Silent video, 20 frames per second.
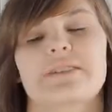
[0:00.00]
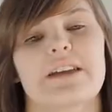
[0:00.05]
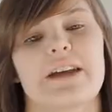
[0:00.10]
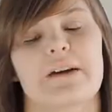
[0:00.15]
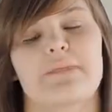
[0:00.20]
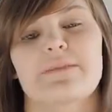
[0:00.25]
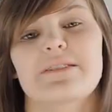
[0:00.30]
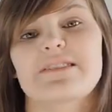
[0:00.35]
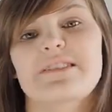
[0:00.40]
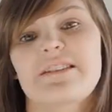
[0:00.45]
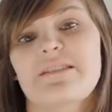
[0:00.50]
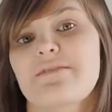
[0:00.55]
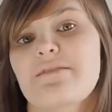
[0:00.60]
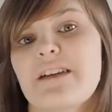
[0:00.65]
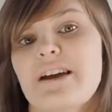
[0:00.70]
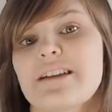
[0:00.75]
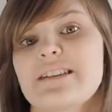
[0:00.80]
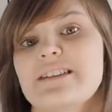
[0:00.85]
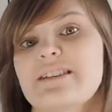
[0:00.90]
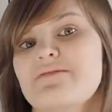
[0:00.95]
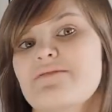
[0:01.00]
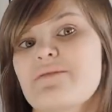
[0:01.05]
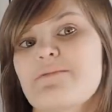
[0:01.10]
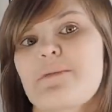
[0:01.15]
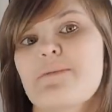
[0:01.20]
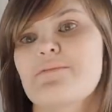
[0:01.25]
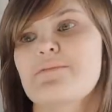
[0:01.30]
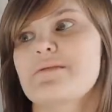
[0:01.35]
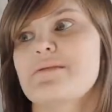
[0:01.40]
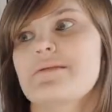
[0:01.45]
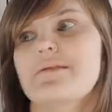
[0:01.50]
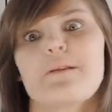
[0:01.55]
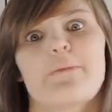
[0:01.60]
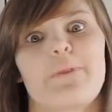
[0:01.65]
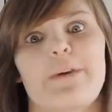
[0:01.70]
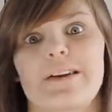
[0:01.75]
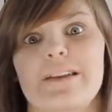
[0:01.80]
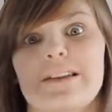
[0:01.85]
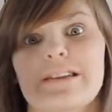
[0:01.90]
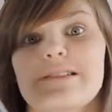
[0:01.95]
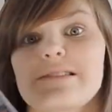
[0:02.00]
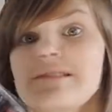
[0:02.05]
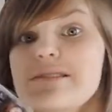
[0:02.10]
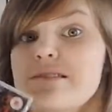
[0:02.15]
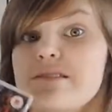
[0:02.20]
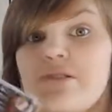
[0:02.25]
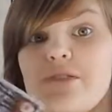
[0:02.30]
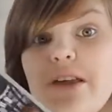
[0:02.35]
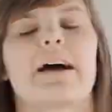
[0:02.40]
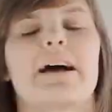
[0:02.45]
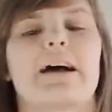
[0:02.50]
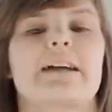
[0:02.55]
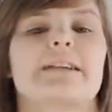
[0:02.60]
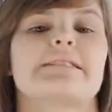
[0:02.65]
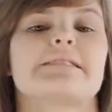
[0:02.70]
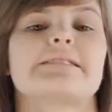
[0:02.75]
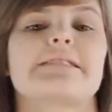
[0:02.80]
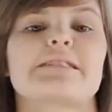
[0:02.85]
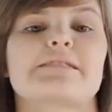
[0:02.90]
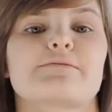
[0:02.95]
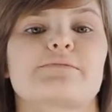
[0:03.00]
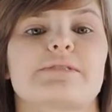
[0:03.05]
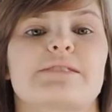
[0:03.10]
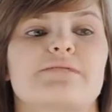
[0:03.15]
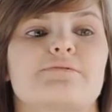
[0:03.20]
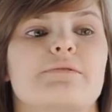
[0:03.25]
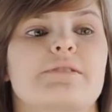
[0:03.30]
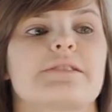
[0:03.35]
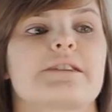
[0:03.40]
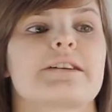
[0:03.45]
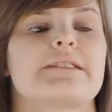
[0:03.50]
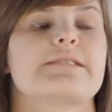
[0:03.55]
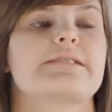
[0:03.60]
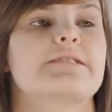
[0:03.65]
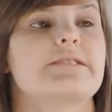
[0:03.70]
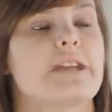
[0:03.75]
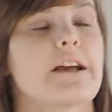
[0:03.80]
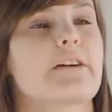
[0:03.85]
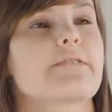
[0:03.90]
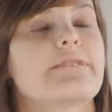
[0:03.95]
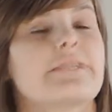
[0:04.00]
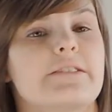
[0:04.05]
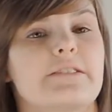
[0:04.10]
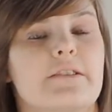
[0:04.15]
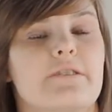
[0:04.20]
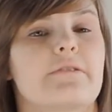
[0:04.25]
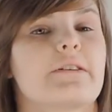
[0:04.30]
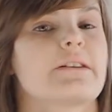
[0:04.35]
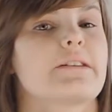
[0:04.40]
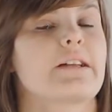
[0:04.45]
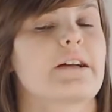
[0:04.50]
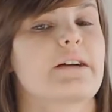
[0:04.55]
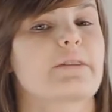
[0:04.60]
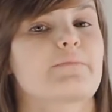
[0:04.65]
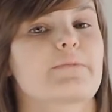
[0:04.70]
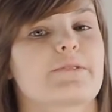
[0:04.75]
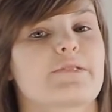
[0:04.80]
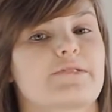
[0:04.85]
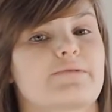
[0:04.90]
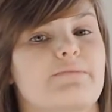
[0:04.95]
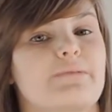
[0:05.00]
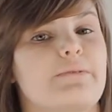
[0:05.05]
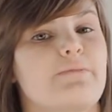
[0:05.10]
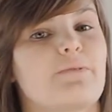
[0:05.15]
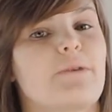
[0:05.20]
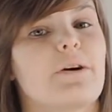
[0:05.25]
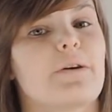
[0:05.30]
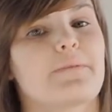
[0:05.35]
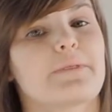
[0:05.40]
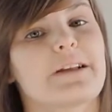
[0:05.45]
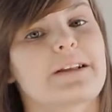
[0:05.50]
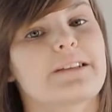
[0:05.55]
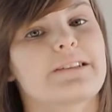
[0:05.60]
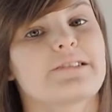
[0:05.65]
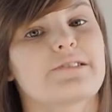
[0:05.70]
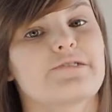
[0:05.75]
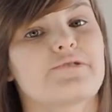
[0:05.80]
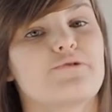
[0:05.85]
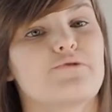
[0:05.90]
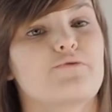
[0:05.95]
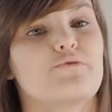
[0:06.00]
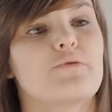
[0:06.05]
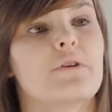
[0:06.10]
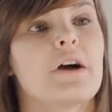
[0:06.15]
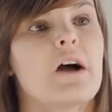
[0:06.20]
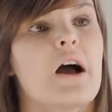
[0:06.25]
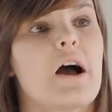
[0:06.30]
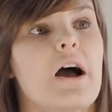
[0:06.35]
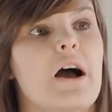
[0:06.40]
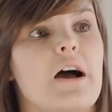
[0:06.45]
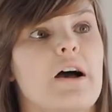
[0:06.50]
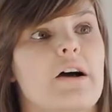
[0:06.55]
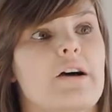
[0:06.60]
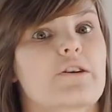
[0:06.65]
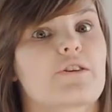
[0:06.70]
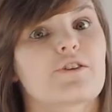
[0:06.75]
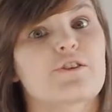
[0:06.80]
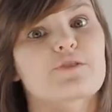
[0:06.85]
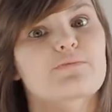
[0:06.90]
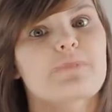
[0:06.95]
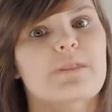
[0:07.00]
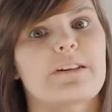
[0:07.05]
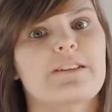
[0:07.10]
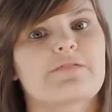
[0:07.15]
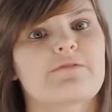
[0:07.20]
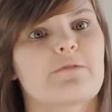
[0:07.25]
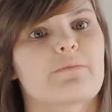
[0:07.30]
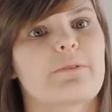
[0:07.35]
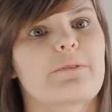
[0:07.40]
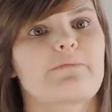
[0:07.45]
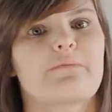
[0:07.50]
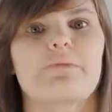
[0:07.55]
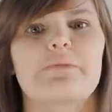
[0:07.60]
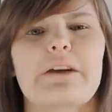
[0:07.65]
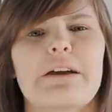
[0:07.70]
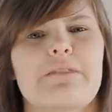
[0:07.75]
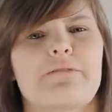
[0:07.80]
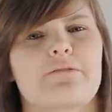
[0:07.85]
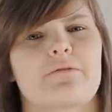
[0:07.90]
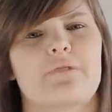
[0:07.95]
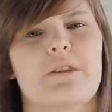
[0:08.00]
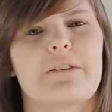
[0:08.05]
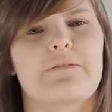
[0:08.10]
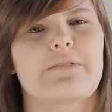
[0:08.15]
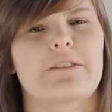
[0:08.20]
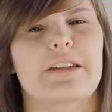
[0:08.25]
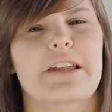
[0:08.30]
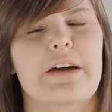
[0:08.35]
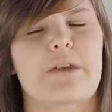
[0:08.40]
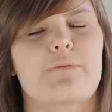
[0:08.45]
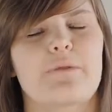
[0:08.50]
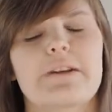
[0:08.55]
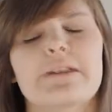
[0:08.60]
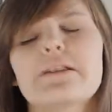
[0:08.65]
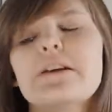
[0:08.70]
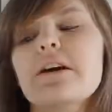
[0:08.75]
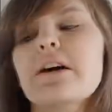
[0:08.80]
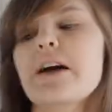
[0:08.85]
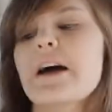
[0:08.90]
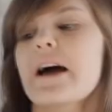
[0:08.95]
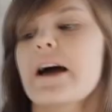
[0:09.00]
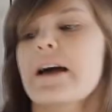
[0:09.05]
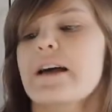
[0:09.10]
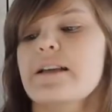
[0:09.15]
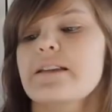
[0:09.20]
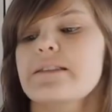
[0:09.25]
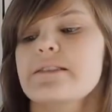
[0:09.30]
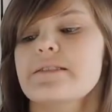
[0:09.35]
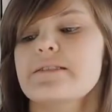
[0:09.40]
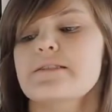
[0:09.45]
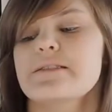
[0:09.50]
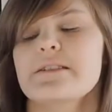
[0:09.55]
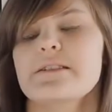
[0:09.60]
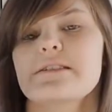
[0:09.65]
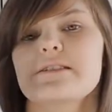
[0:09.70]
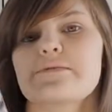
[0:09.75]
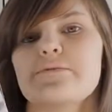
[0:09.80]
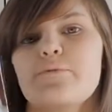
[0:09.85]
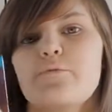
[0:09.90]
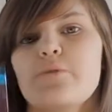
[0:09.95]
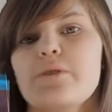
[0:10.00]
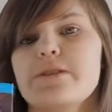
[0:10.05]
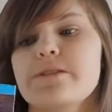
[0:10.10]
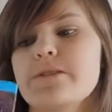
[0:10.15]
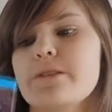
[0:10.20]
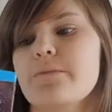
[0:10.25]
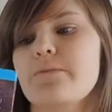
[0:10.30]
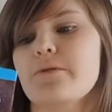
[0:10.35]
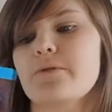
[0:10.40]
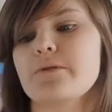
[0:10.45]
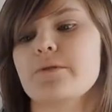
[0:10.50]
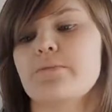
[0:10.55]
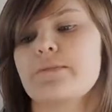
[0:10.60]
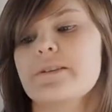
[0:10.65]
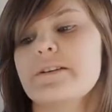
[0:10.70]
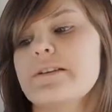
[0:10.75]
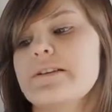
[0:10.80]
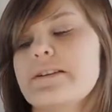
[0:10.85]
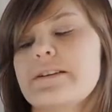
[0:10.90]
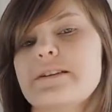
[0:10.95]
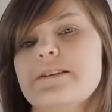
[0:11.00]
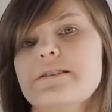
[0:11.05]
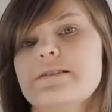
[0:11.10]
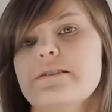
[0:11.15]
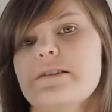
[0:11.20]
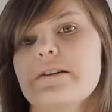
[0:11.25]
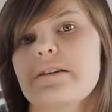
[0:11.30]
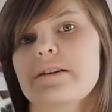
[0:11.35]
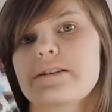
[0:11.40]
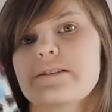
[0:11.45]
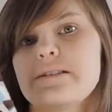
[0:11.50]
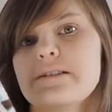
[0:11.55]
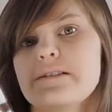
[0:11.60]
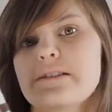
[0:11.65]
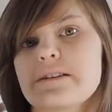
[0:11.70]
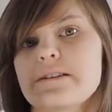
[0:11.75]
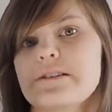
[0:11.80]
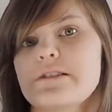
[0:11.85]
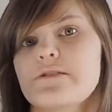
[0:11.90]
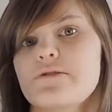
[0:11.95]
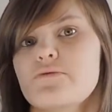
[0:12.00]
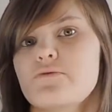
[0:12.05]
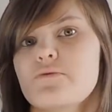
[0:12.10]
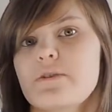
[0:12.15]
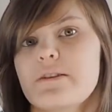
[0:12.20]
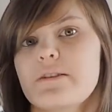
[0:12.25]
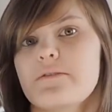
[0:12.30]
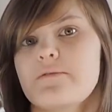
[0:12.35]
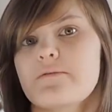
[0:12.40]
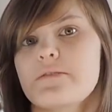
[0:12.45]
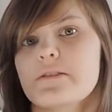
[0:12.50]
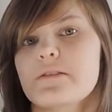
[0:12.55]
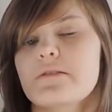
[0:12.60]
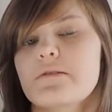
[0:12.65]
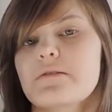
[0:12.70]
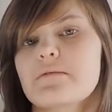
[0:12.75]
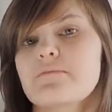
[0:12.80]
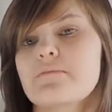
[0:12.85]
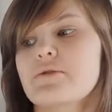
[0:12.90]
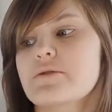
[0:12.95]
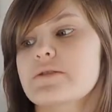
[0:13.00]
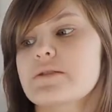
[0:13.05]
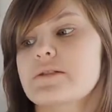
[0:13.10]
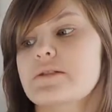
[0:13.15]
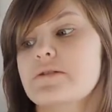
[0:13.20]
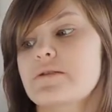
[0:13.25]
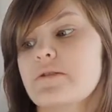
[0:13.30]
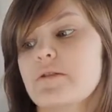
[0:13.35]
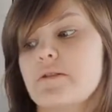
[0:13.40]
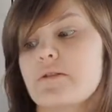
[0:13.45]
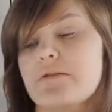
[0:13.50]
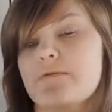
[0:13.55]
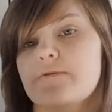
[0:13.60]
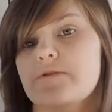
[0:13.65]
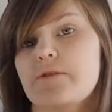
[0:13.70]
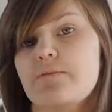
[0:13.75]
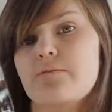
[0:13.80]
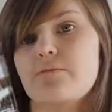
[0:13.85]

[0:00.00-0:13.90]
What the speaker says: see how much I actually remember about it. And the next one is one I definitely know I like because we were planning to do cosplays from it, but we haven't quite figured out when. And this is Wish Upon the Pleiades. Now I did actually do a figure unboxing of